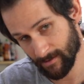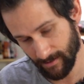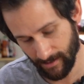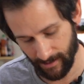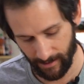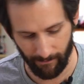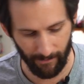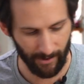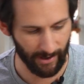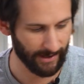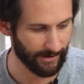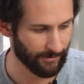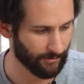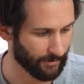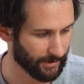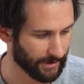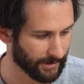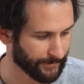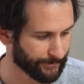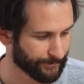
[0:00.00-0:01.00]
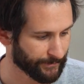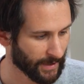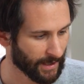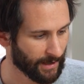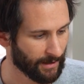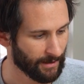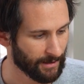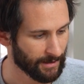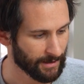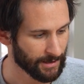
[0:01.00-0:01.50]
in my oil.
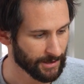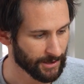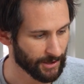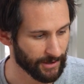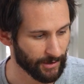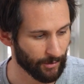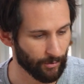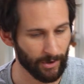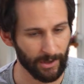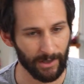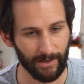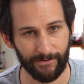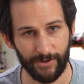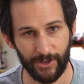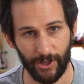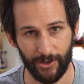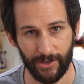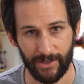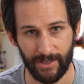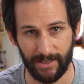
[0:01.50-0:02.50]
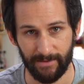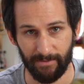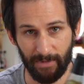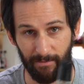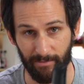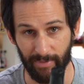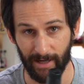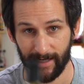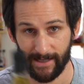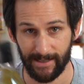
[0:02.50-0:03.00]
So the oil I've chosen as
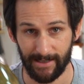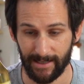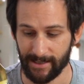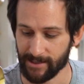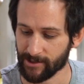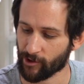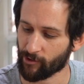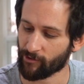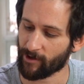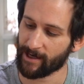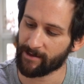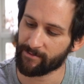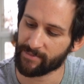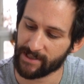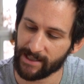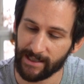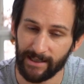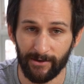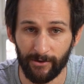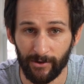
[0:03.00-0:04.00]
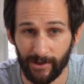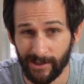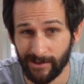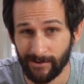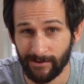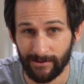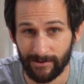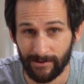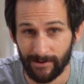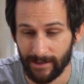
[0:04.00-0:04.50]
my base is grapeseed
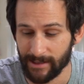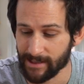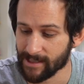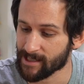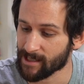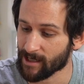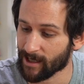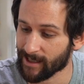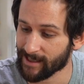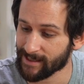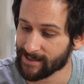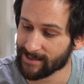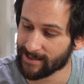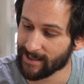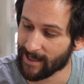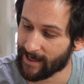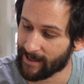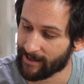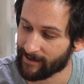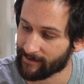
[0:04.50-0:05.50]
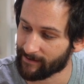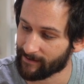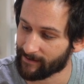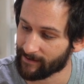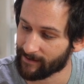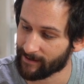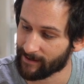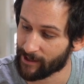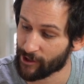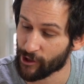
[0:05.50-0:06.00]
oil. It's nice and
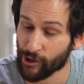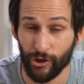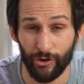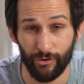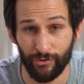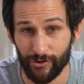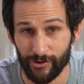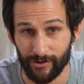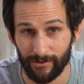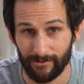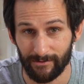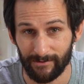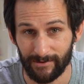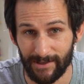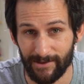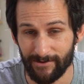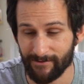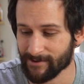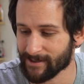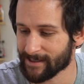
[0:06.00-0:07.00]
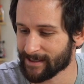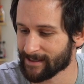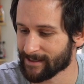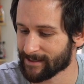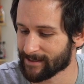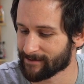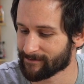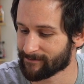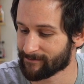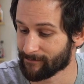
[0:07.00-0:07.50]
neutral. Doesn't
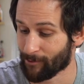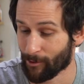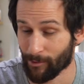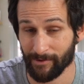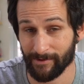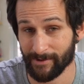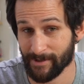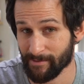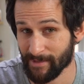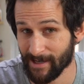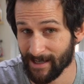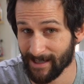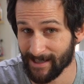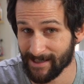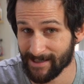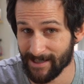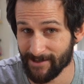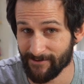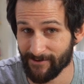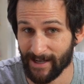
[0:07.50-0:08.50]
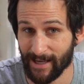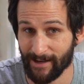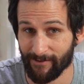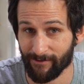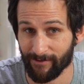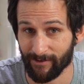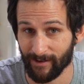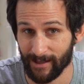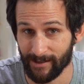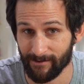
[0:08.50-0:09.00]
really, well, to me at least, doesn't really have
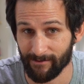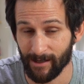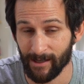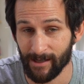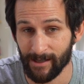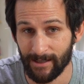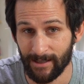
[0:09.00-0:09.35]
flavor,